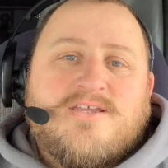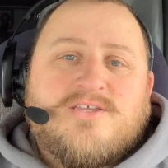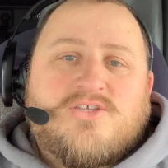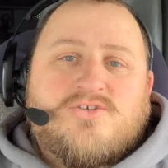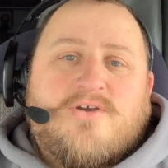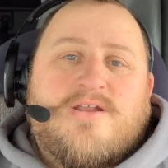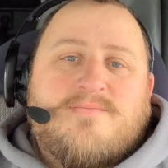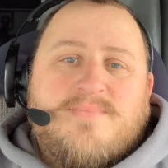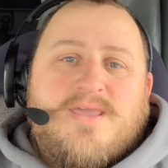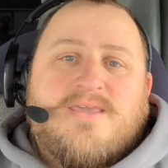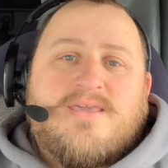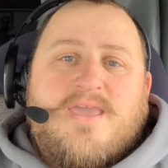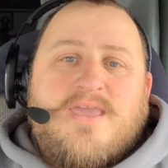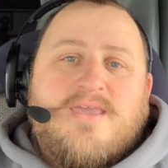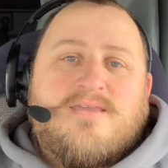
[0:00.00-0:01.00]
is try to
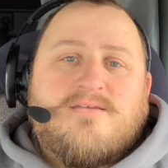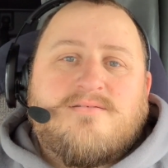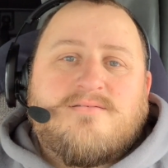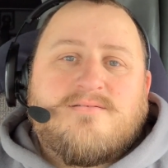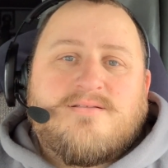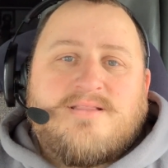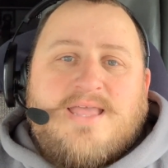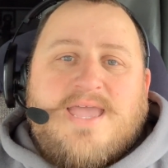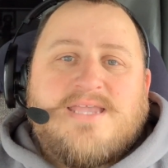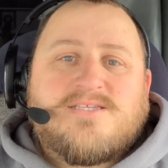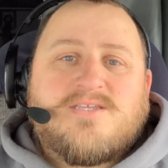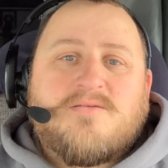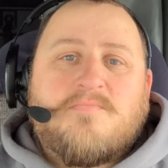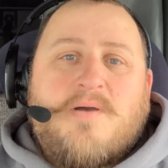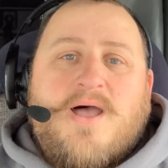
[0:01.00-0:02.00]
make a
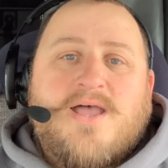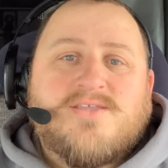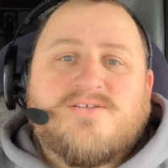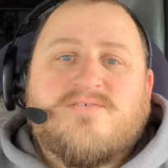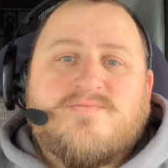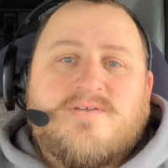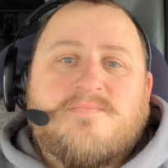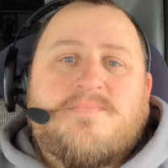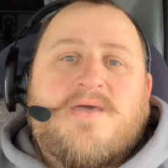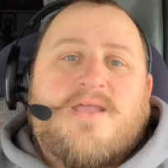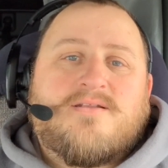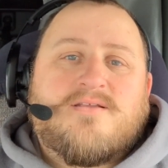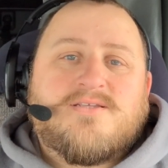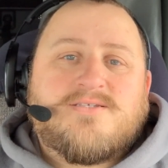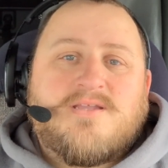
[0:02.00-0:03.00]
lasting positive
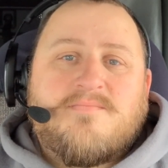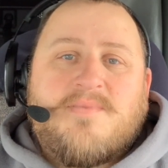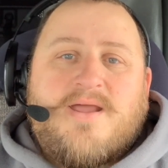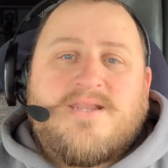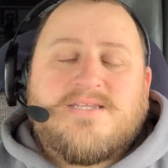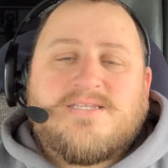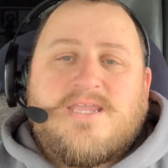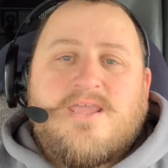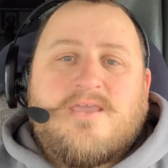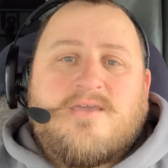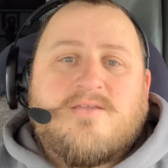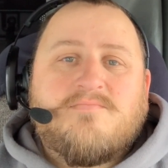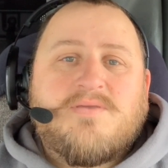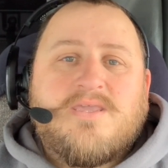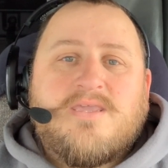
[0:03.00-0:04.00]
impact on somebody's day. It
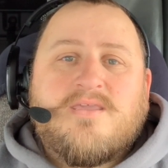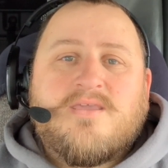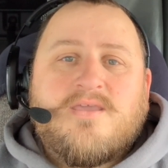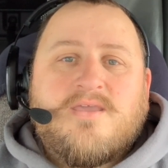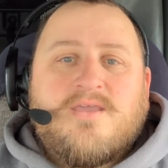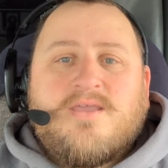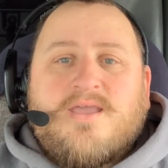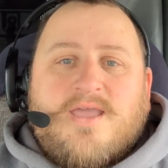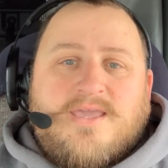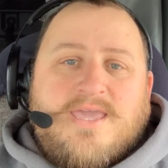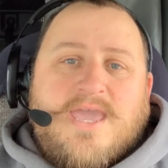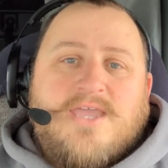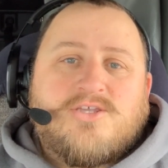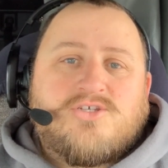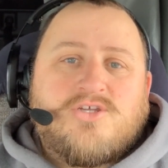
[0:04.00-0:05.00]
could be a
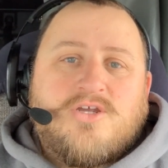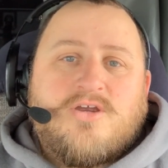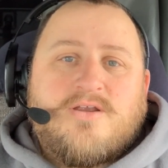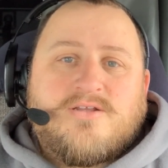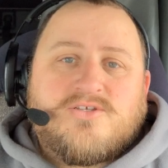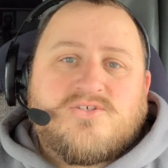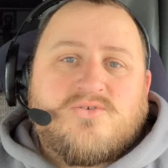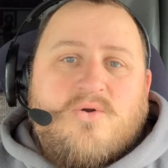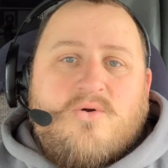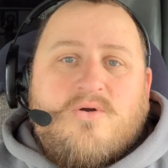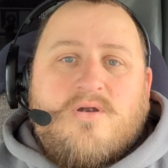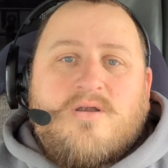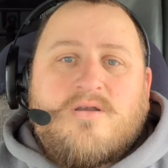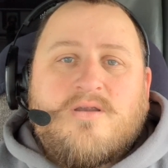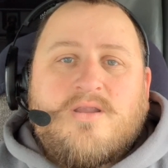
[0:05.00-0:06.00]
cashier at a
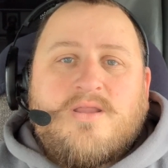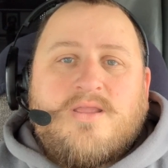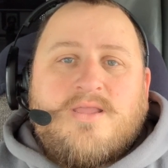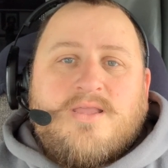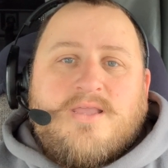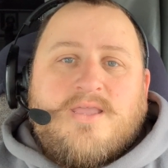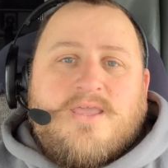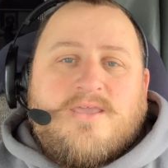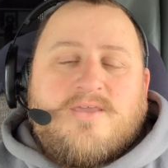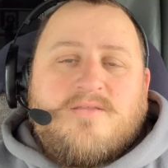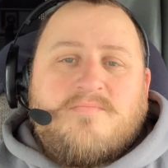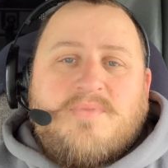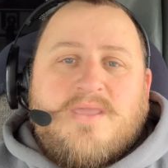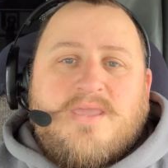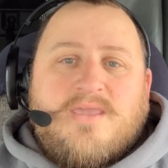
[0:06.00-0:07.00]
store. It
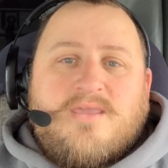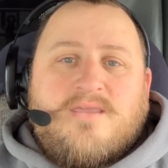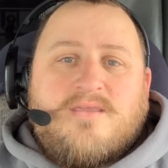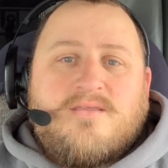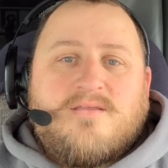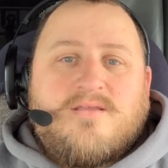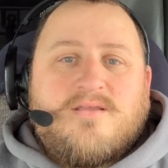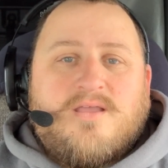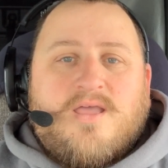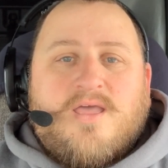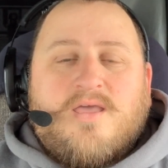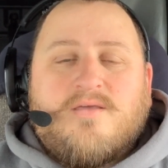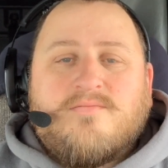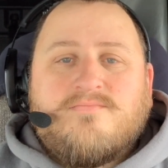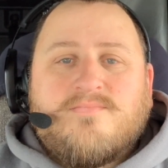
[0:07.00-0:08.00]
could be
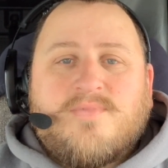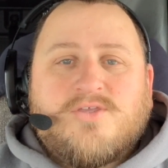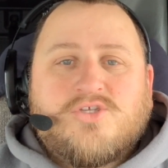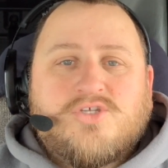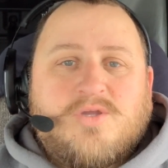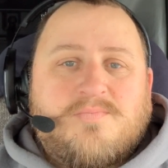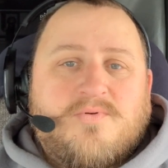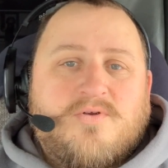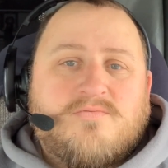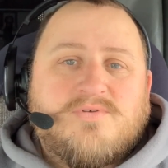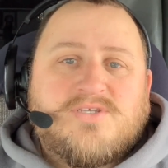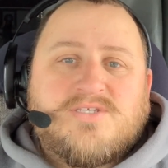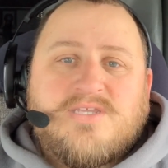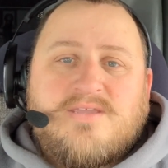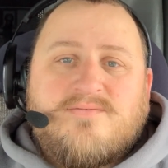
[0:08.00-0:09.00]
a shipper, a
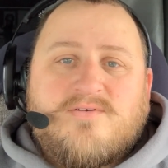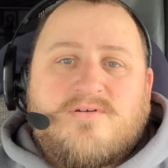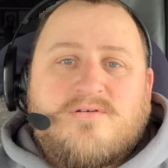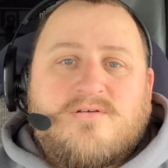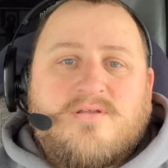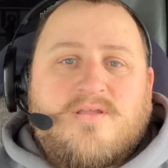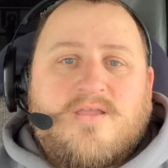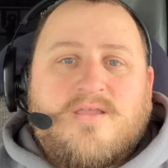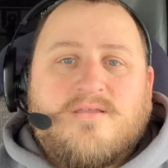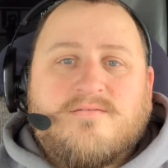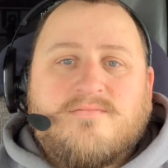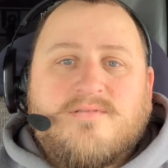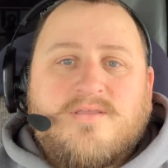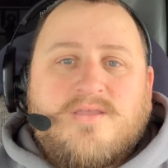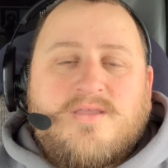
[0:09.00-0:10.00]

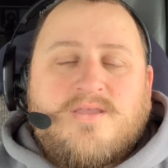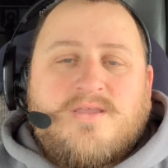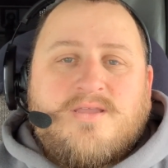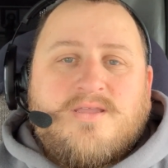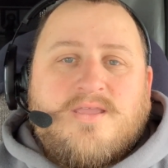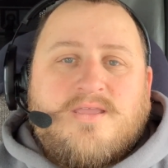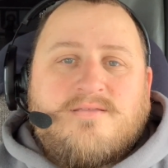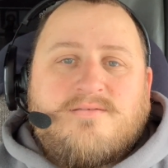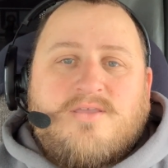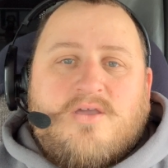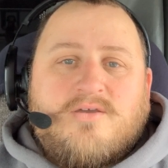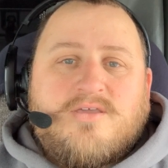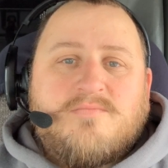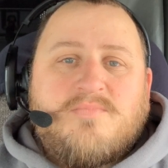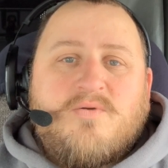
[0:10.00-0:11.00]
receiver. You
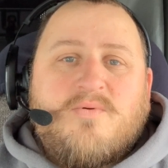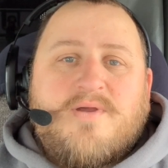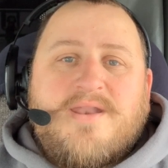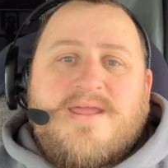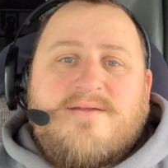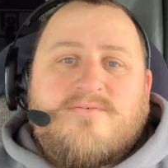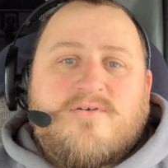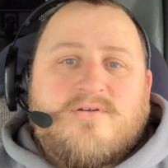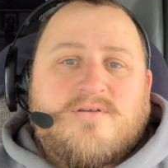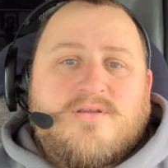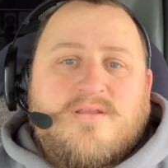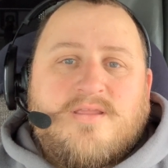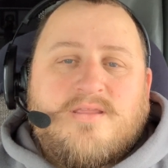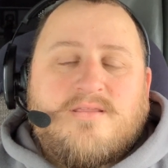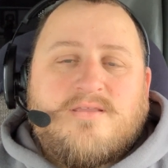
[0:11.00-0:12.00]
know, it could be whatever.
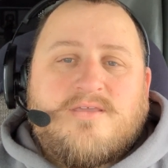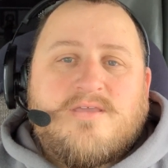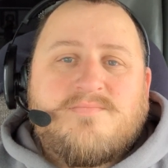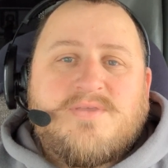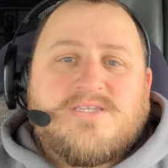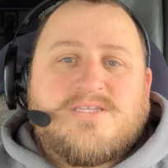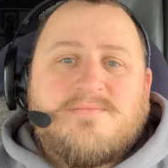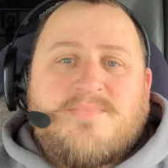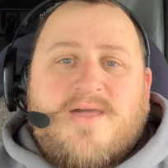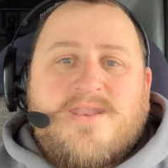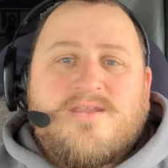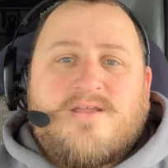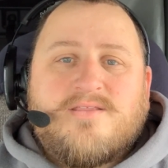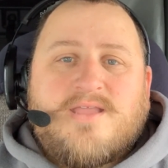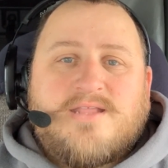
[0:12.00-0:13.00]
It could be
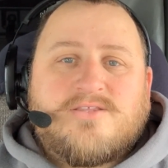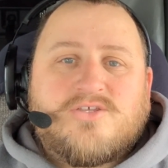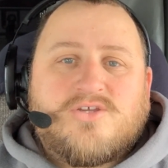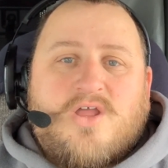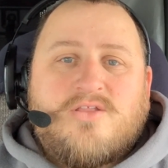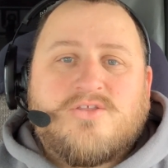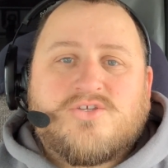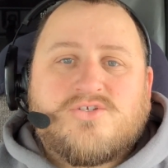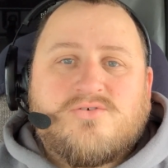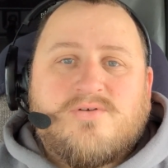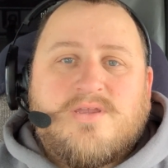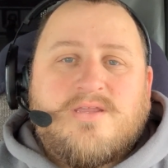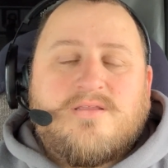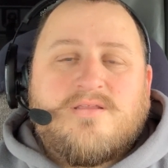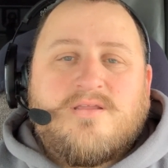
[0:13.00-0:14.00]
somebody on the
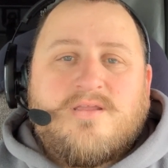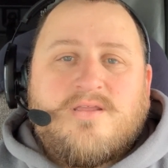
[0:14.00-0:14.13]
street.